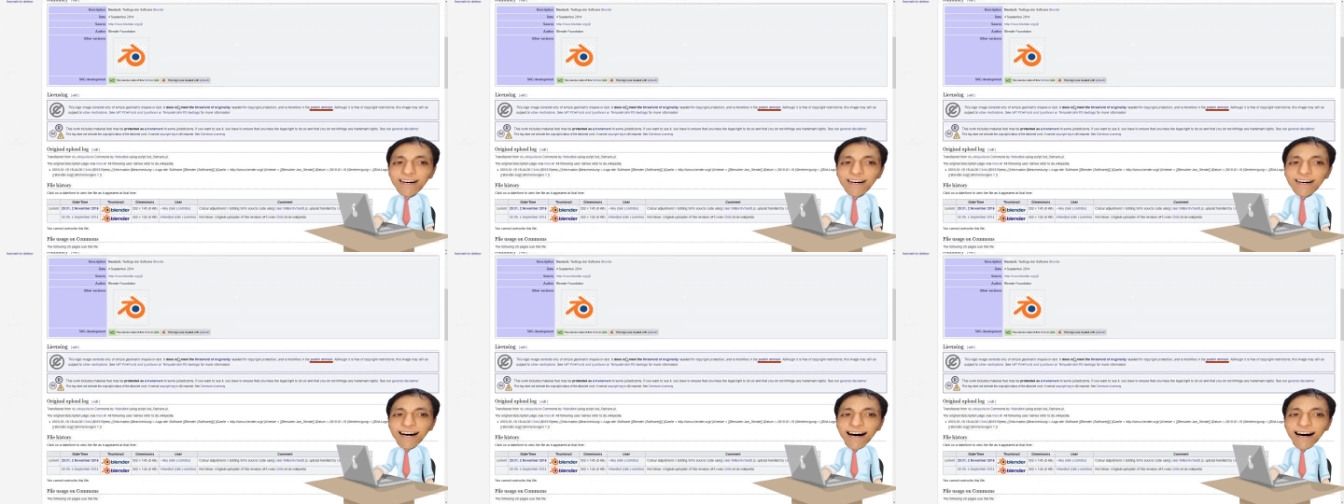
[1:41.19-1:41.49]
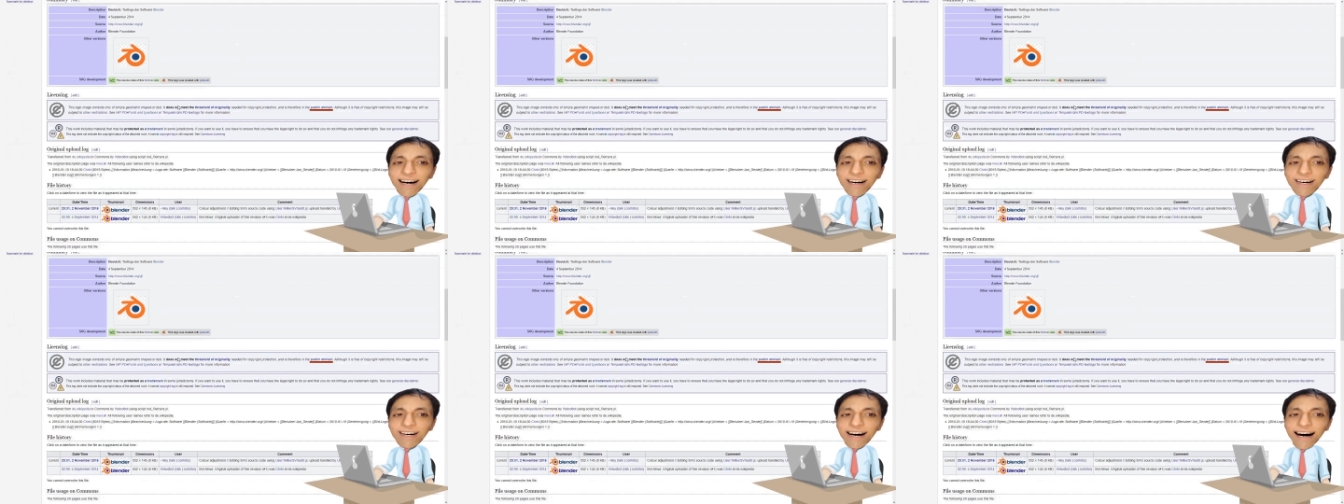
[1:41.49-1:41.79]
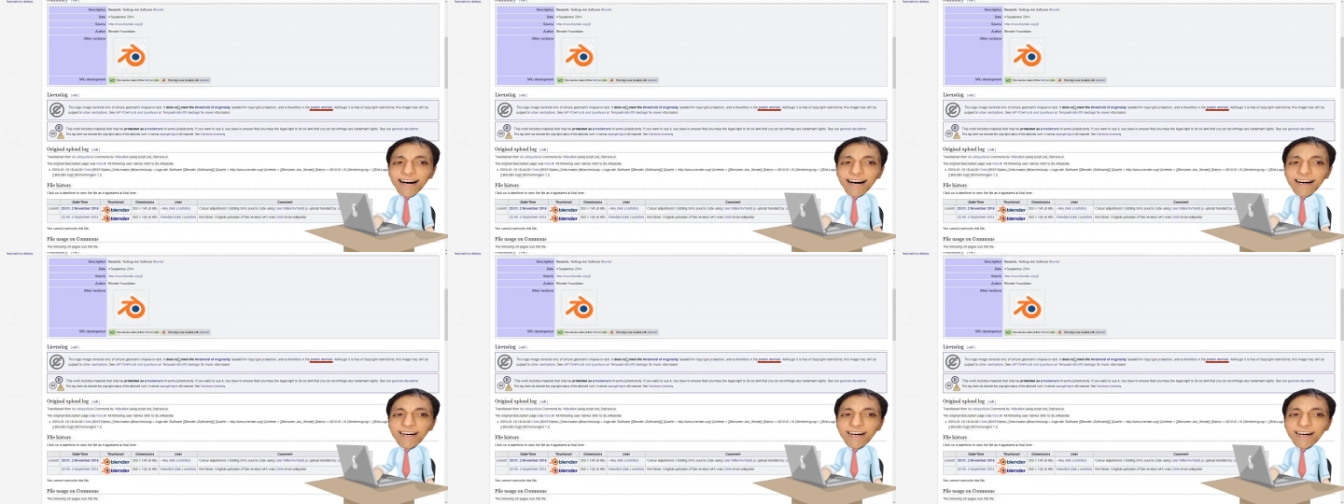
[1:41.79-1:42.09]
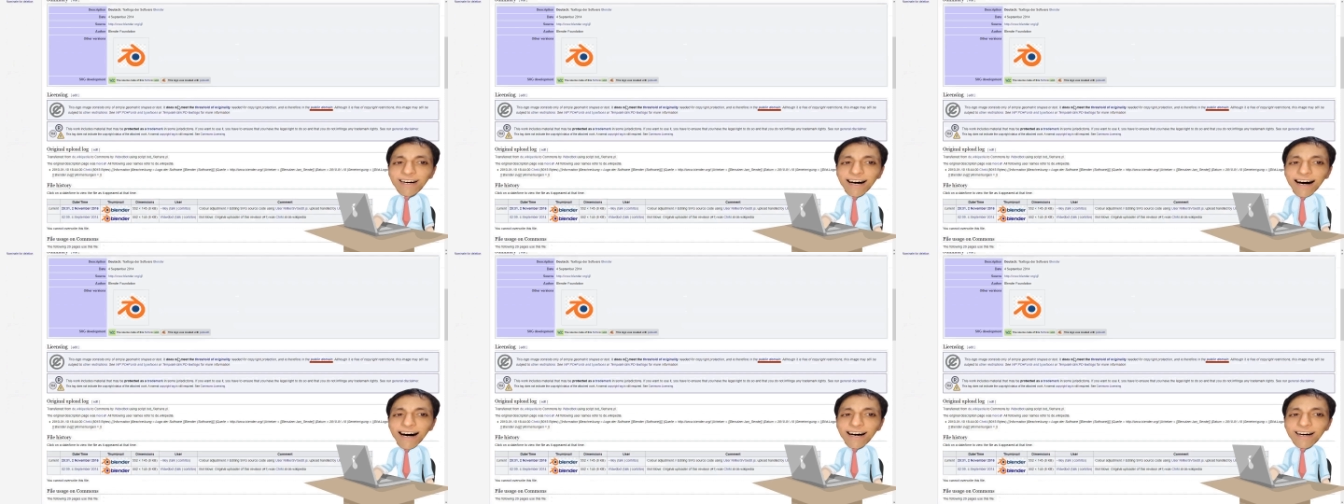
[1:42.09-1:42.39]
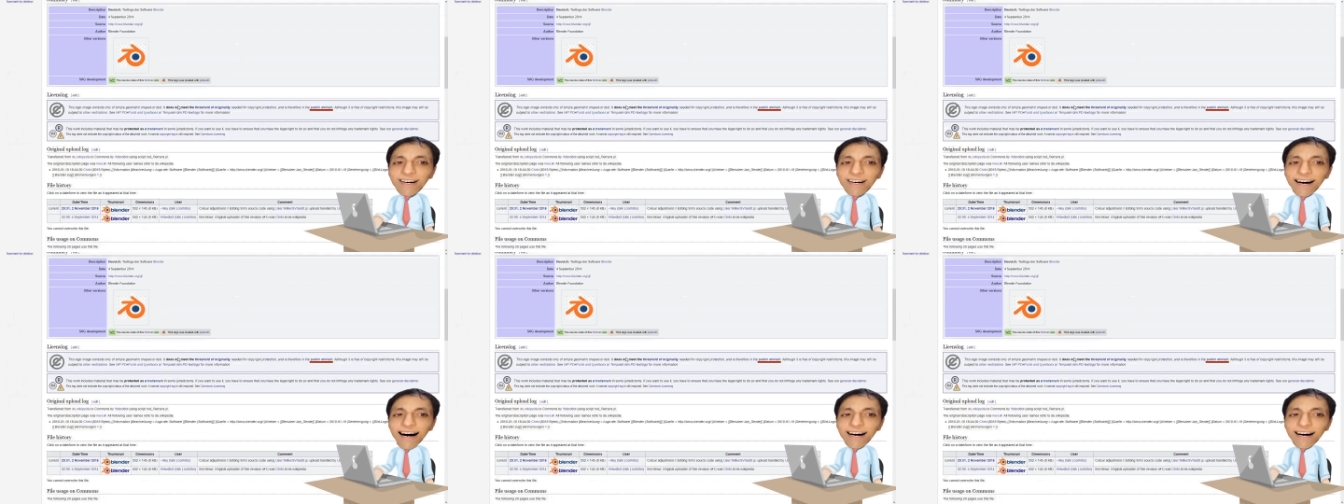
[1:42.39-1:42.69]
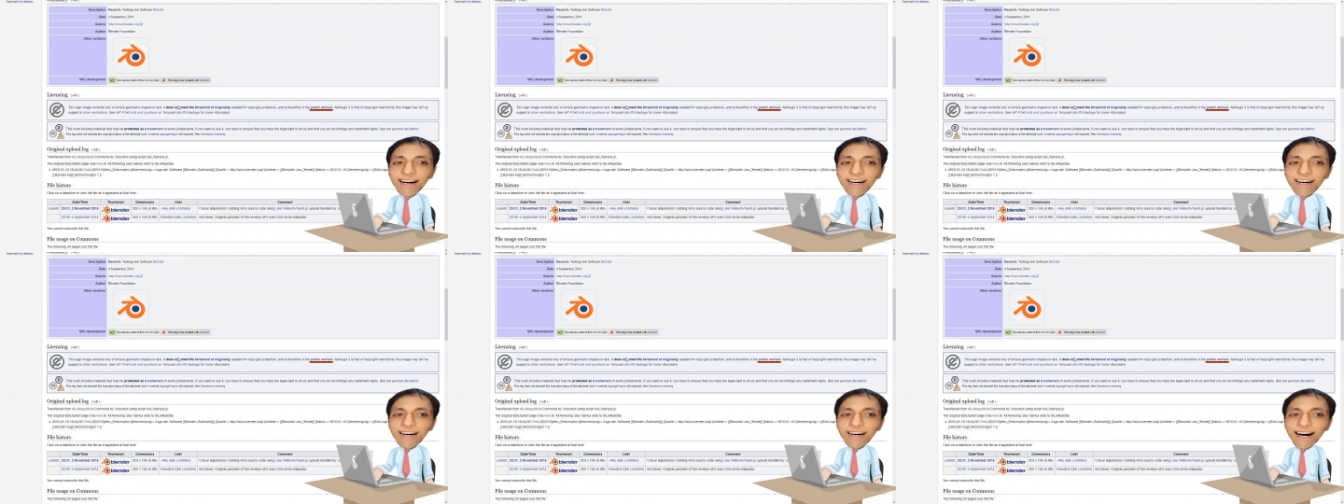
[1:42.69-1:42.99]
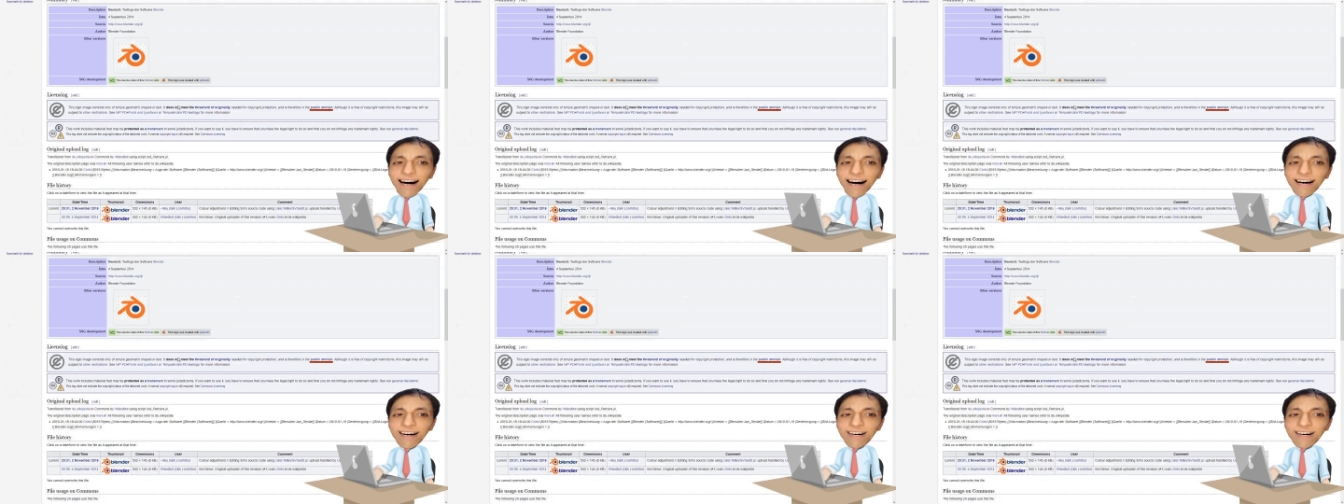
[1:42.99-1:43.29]
I encourage you to include it to
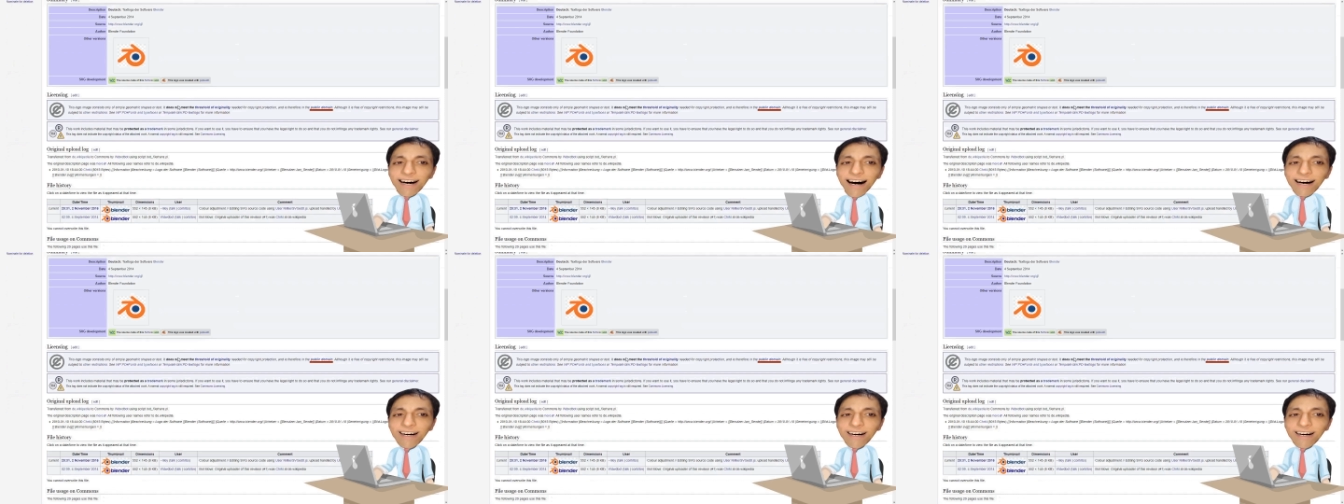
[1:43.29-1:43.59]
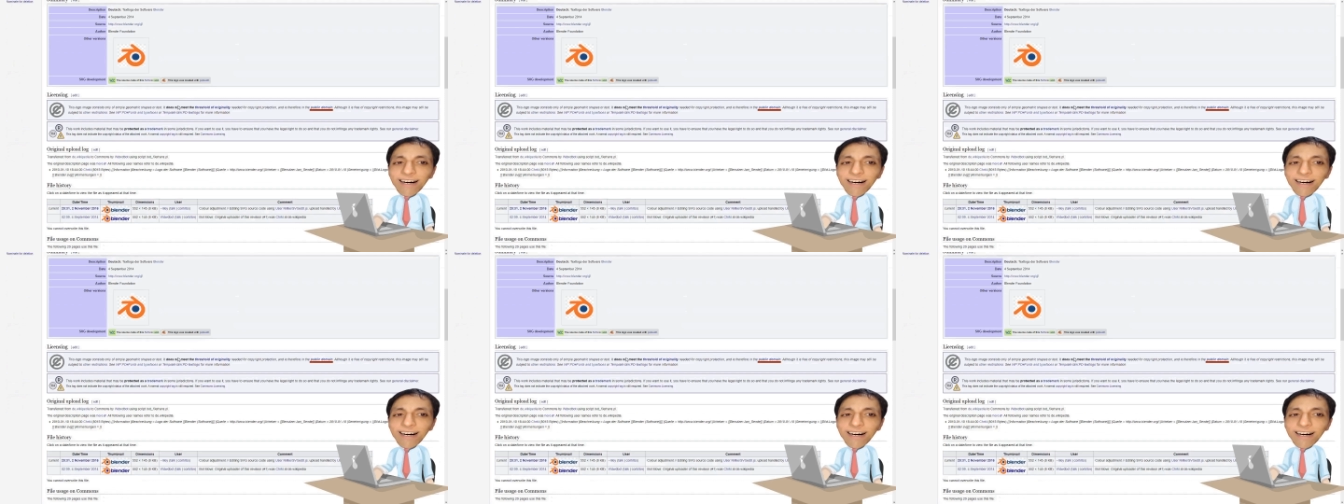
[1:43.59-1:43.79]
support them.